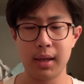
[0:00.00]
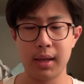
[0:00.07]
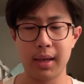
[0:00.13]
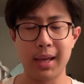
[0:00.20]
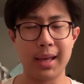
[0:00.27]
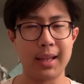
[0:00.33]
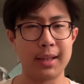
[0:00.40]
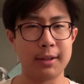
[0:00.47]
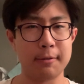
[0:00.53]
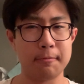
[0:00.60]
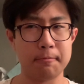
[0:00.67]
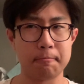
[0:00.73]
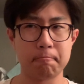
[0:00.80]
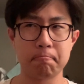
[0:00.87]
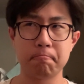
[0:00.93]

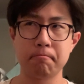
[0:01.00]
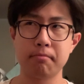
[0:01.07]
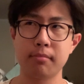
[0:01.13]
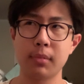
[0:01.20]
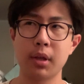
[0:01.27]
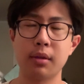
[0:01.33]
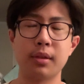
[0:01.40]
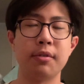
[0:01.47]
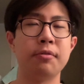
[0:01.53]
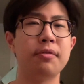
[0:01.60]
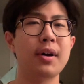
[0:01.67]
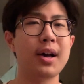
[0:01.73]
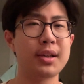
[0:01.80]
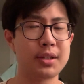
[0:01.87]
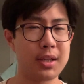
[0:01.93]
in the
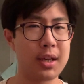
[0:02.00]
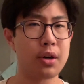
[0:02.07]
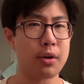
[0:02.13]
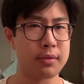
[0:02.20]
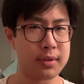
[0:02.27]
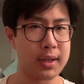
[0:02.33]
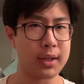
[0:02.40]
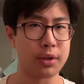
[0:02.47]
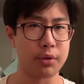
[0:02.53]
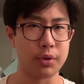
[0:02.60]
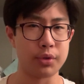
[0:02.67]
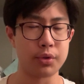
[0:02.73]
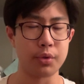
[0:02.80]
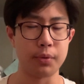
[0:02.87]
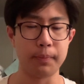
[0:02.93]
first year of secondary
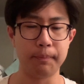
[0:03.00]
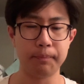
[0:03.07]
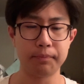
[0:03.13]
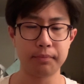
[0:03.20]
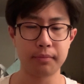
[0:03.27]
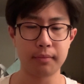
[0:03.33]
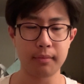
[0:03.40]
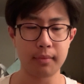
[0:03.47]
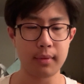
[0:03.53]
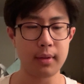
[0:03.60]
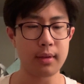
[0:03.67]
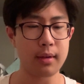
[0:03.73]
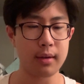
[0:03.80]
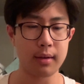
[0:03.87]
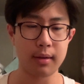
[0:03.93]
school,
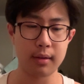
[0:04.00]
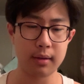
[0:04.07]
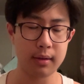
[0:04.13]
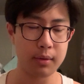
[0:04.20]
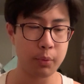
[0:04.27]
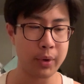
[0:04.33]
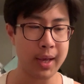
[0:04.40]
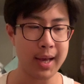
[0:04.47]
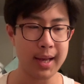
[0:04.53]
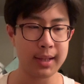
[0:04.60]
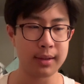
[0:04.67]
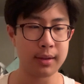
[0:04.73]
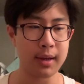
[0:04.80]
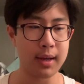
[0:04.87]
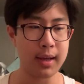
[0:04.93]
we
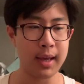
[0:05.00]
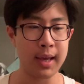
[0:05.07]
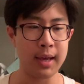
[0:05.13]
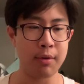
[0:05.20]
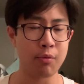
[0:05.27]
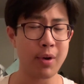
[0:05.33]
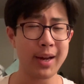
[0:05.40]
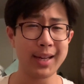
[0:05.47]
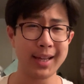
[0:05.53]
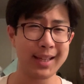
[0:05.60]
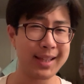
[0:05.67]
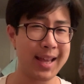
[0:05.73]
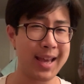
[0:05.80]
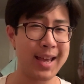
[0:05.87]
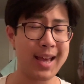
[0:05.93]
had a
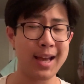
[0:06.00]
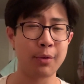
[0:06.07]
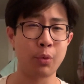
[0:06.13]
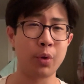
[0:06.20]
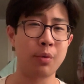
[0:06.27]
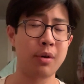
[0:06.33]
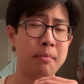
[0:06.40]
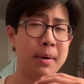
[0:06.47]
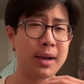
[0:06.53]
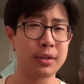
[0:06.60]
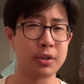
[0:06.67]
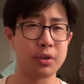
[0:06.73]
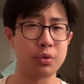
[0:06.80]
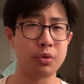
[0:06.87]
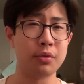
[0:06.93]
raining day and we were about
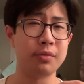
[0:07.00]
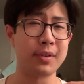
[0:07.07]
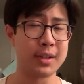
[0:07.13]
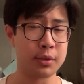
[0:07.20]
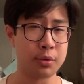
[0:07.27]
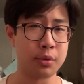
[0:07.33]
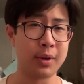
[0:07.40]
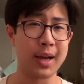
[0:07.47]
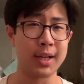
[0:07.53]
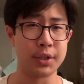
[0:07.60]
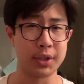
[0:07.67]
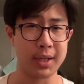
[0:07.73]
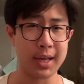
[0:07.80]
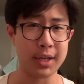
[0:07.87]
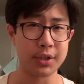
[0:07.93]
to do physical
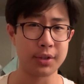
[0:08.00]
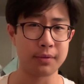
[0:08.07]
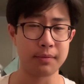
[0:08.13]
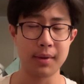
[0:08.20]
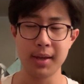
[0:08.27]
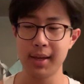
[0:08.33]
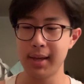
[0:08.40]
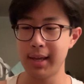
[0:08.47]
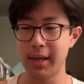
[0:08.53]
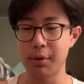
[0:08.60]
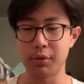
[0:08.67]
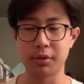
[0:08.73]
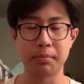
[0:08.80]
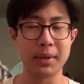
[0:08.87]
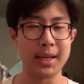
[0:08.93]
education. It
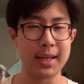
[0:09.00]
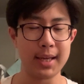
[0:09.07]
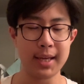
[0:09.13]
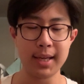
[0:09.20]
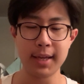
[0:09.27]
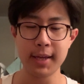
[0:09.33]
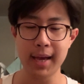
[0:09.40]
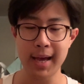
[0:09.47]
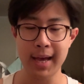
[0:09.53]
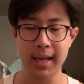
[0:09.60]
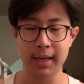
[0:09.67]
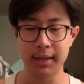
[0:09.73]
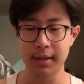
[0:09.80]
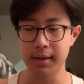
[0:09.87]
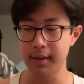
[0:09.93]
was PE
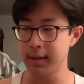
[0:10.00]
and